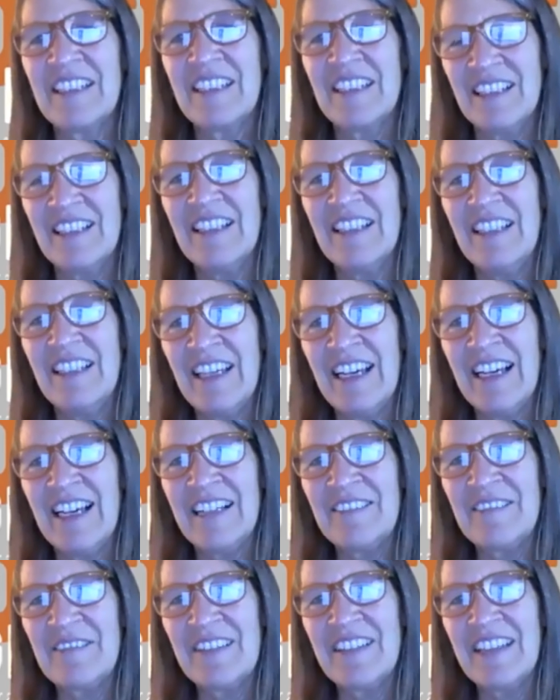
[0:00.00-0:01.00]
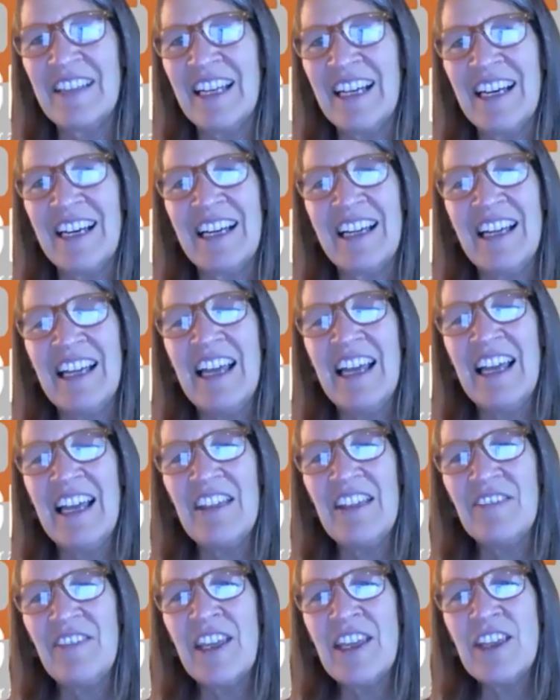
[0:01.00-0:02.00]
Yeah.
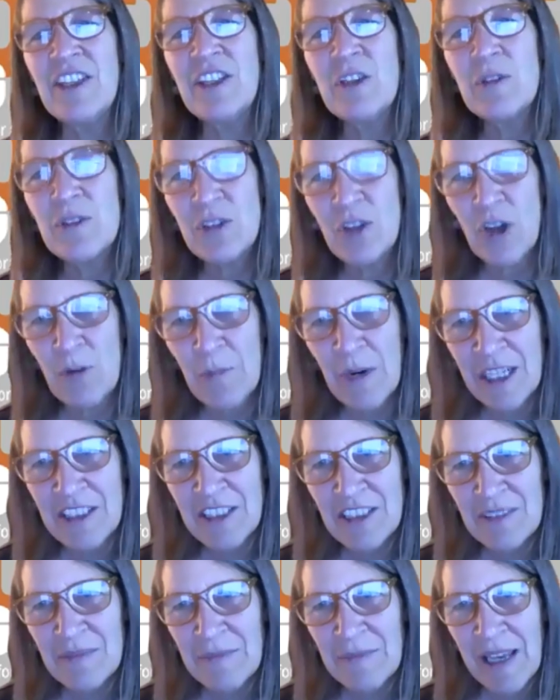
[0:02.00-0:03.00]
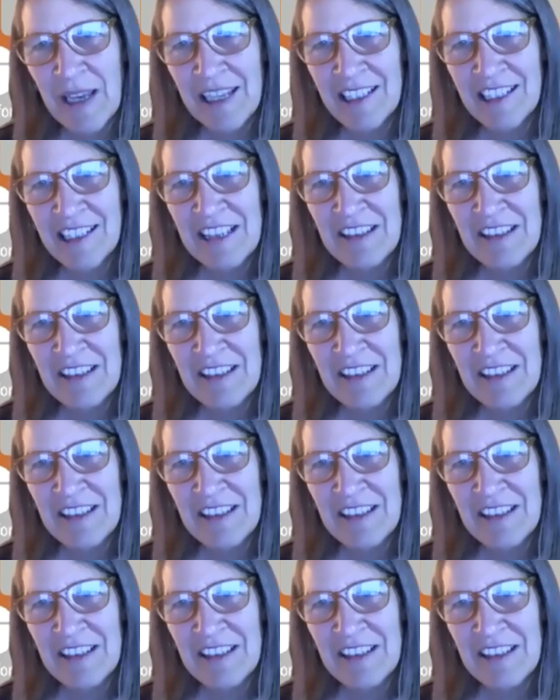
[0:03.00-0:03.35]
Thank you so much, Madelaine.